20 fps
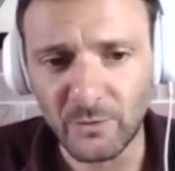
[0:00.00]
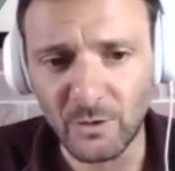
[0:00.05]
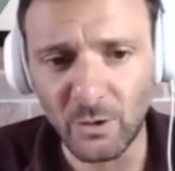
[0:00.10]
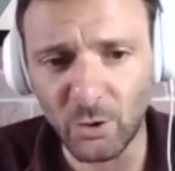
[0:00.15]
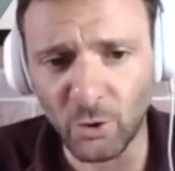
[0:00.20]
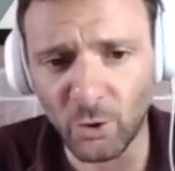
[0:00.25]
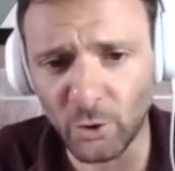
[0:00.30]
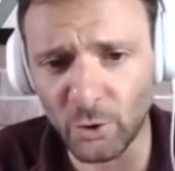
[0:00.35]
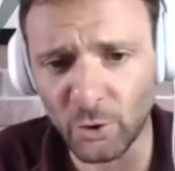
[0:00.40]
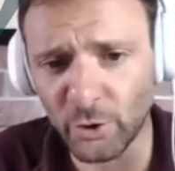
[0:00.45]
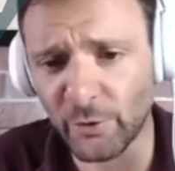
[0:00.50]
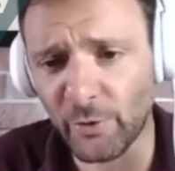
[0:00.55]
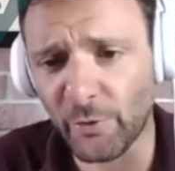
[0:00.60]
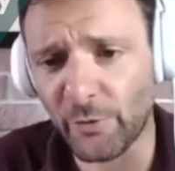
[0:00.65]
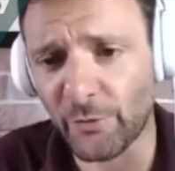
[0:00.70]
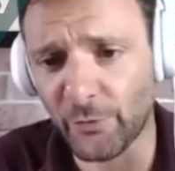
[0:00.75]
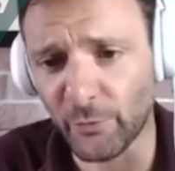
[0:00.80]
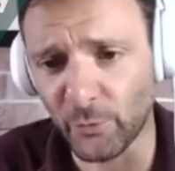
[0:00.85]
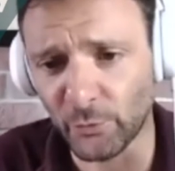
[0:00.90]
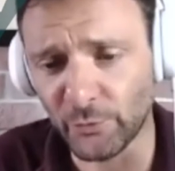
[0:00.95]
or a lot of
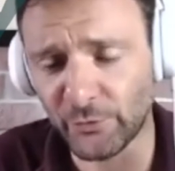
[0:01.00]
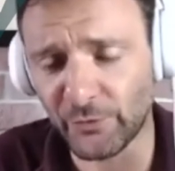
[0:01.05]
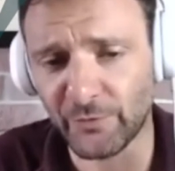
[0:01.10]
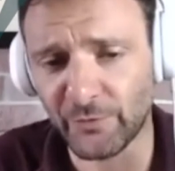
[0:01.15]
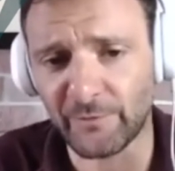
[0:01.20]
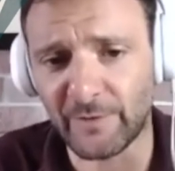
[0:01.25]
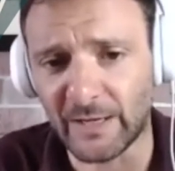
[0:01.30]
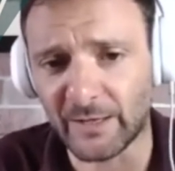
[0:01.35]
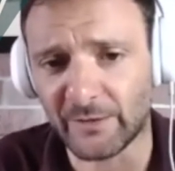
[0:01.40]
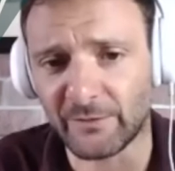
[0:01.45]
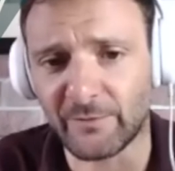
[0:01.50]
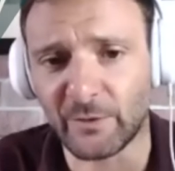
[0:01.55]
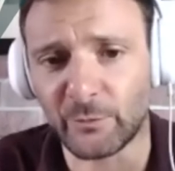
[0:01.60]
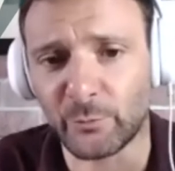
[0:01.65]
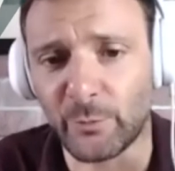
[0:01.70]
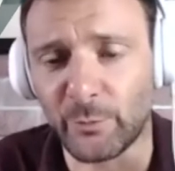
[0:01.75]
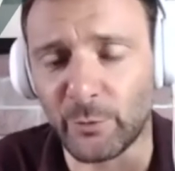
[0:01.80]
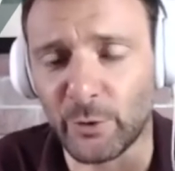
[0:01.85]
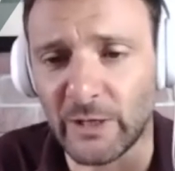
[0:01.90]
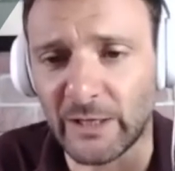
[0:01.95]
thoughts that we
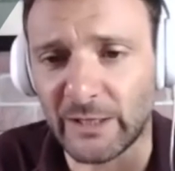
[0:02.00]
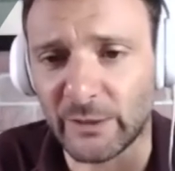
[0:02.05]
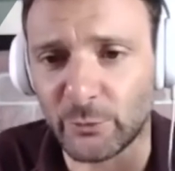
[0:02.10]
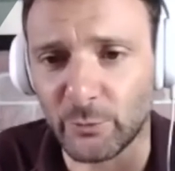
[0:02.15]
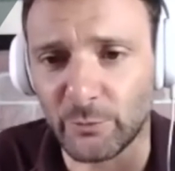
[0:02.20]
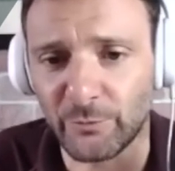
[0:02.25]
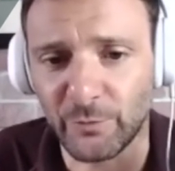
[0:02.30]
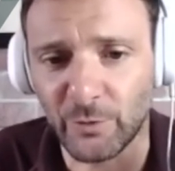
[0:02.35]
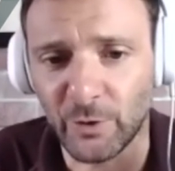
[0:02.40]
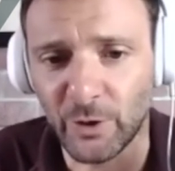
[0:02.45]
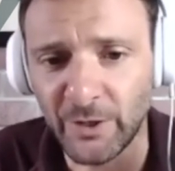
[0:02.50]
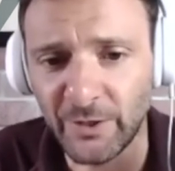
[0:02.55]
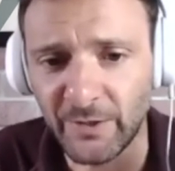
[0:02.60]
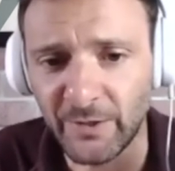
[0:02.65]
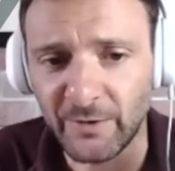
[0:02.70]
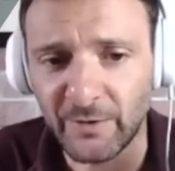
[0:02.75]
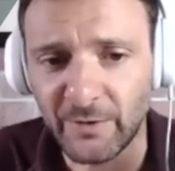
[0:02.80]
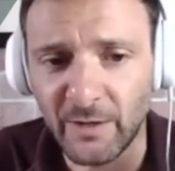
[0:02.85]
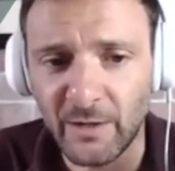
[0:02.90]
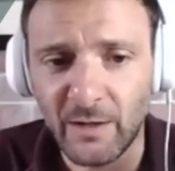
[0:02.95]
would like to avoid.
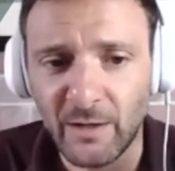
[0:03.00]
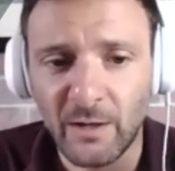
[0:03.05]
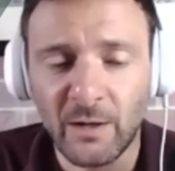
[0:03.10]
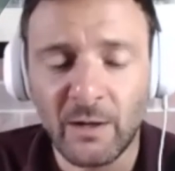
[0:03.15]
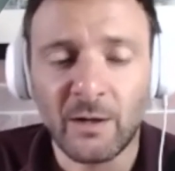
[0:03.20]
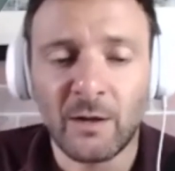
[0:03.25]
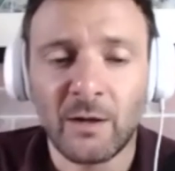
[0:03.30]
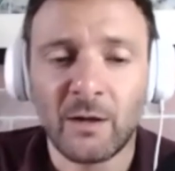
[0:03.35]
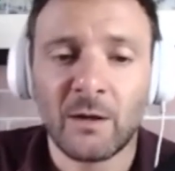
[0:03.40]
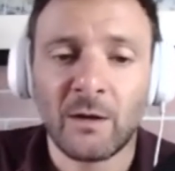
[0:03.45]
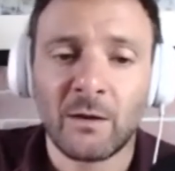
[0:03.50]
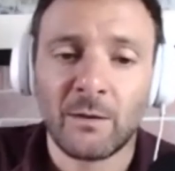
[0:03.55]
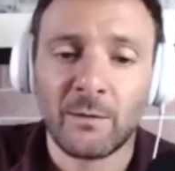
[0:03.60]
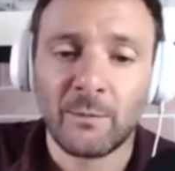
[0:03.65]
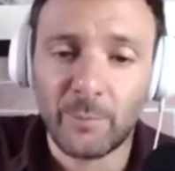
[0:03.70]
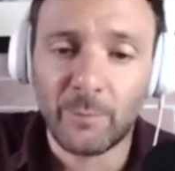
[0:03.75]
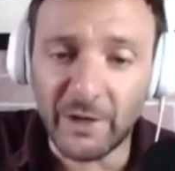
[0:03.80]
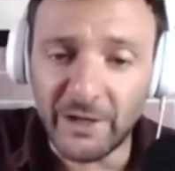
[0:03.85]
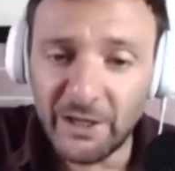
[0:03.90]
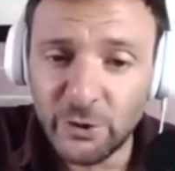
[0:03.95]

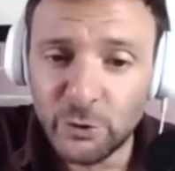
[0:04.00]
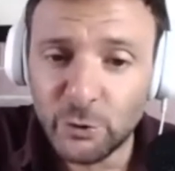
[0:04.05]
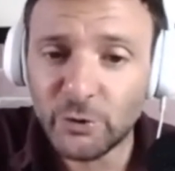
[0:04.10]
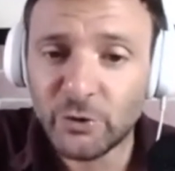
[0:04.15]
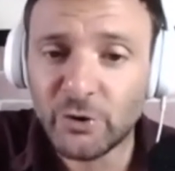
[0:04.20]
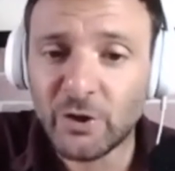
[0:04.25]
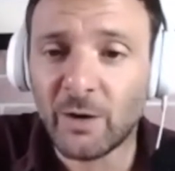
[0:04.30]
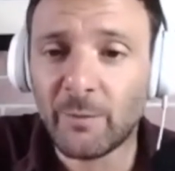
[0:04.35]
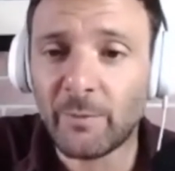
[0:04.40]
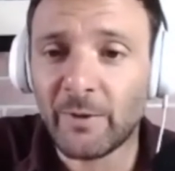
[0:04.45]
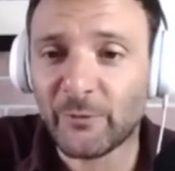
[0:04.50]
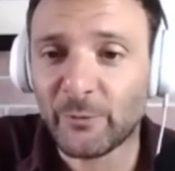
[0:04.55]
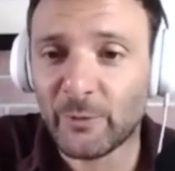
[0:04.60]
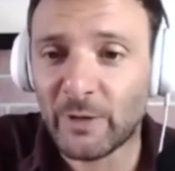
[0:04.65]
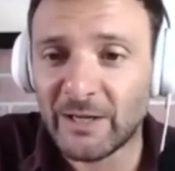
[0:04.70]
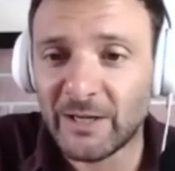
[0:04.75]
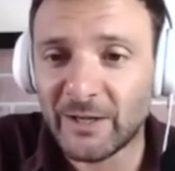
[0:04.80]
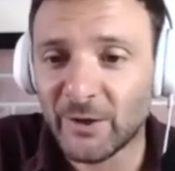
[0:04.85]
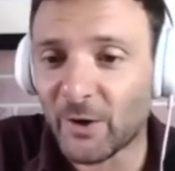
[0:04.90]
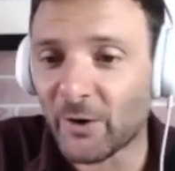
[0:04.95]
But it could come as well
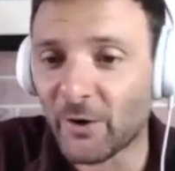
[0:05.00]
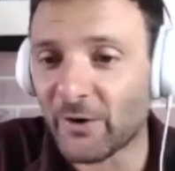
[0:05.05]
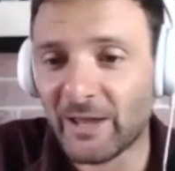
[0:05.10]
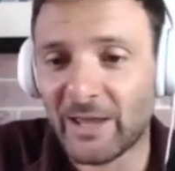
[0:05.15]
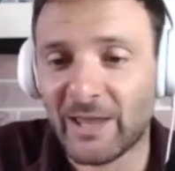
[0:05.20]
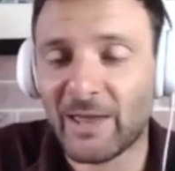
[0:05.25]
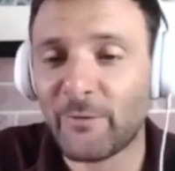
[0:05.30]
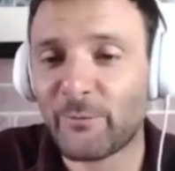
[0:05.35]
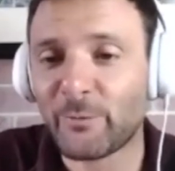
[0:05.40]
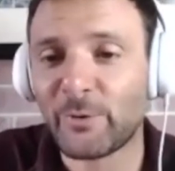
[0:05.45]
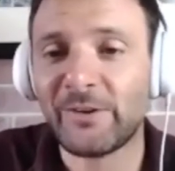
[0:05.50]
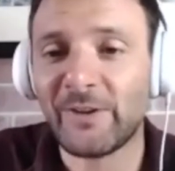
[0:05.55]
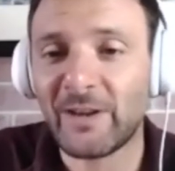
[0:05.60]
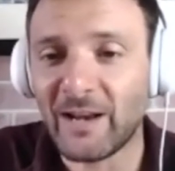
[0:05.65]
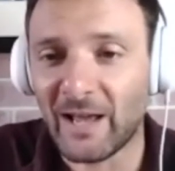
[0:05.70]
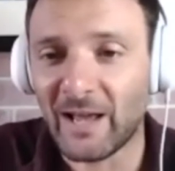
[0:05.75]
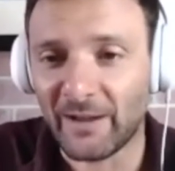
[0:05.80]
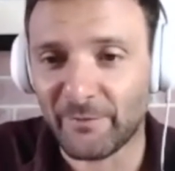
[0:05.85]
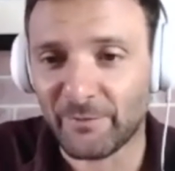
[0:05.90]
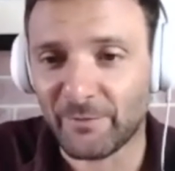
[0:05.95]
in our everyday
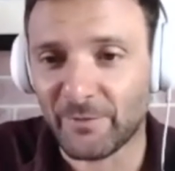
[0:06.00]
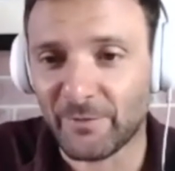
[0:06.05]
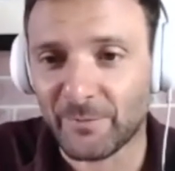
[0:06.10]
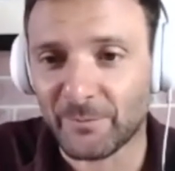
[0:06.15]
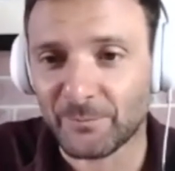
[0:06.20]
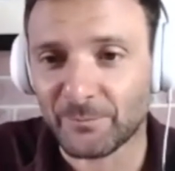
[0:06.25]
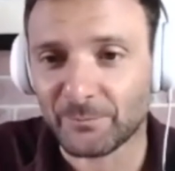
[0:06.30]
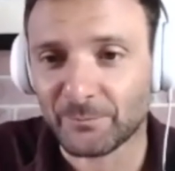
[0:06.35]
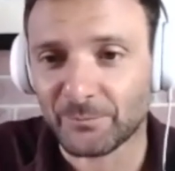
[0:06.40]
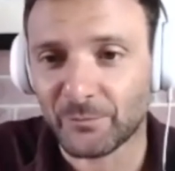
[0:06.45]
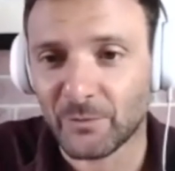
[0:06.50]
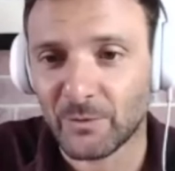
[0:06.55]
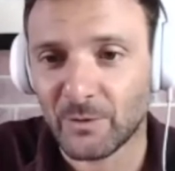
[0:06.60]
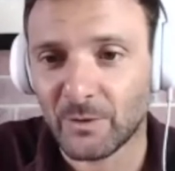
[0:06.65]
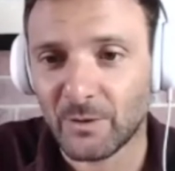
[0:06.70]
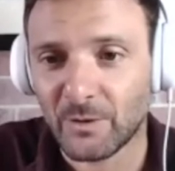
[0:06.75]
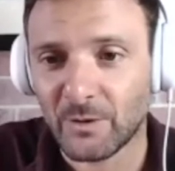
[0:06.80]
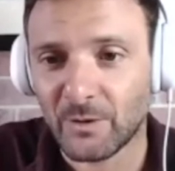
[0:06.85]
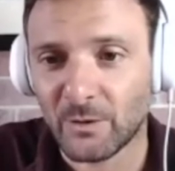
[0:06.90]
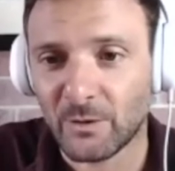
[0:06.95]
life.
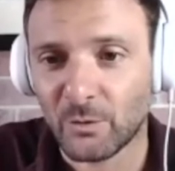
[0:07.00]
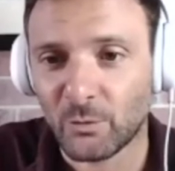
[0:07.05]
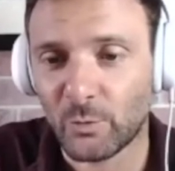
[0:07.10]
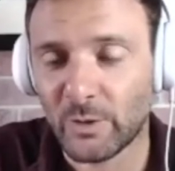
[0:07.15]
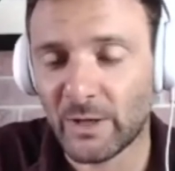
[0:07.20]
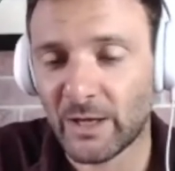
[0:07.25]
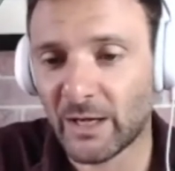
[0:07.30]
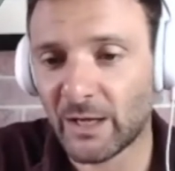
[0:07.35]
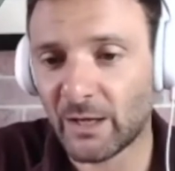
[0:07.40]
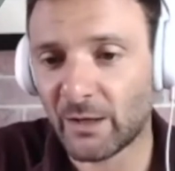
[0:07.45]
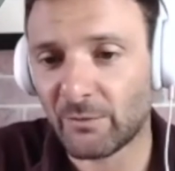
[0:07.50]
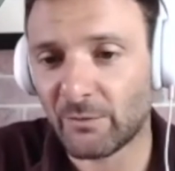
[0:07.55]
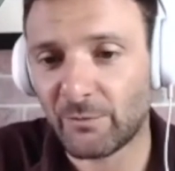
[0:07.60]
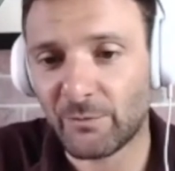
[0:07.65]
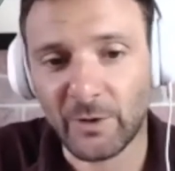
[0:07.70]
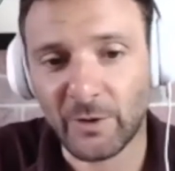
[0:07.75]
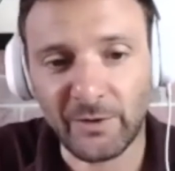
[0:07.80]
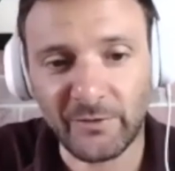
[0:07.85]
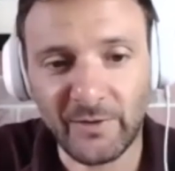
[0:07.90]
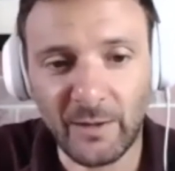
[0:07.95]
When, for
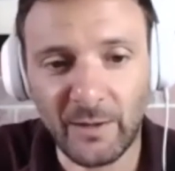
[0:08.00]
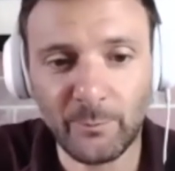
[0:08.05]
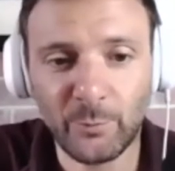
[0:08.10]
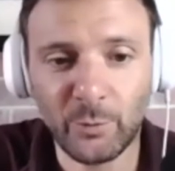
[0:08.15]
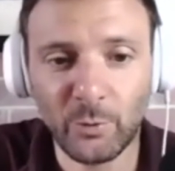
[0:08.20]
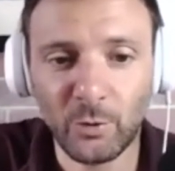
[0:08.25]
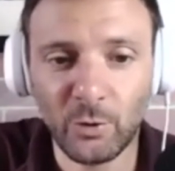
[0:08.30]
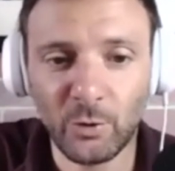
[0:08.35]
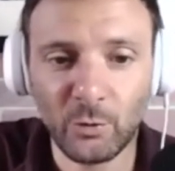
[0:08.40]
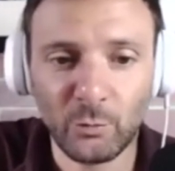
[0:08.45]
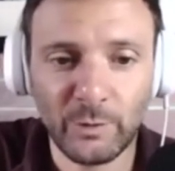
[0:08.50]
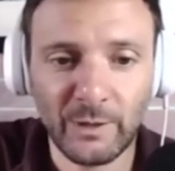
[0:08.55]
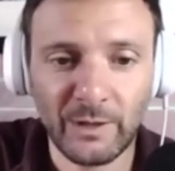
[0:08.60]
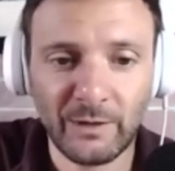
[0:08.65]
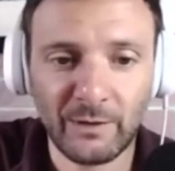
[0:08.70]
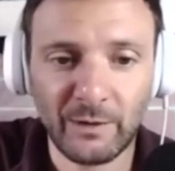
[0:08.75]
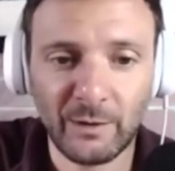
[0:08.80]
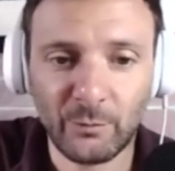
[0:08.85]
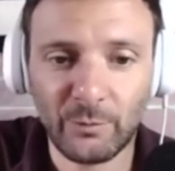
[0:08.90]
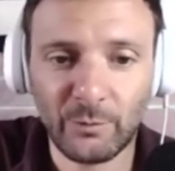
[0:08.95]
example,
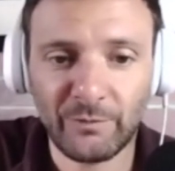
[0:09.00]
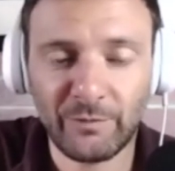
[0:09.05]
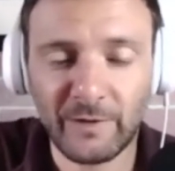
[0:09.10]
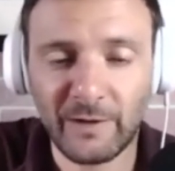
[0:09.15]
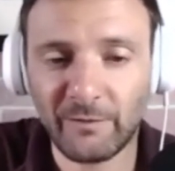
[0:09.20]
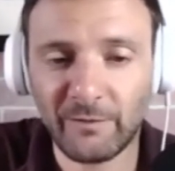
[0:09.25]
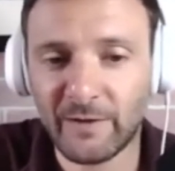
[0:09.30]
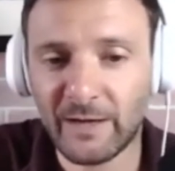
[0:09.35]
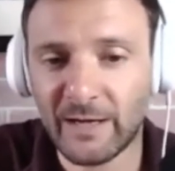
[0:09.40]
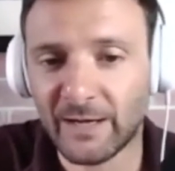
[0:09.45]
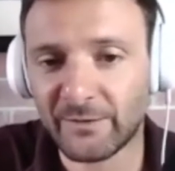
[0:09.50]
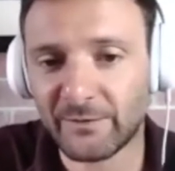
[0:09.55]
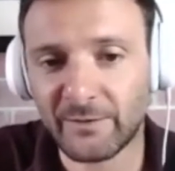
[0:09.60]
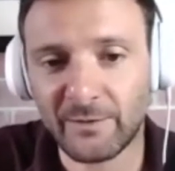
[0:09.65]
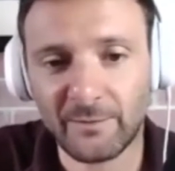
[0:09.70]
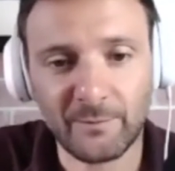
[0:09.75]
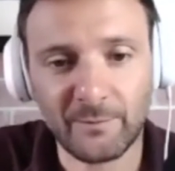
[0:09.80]
we think that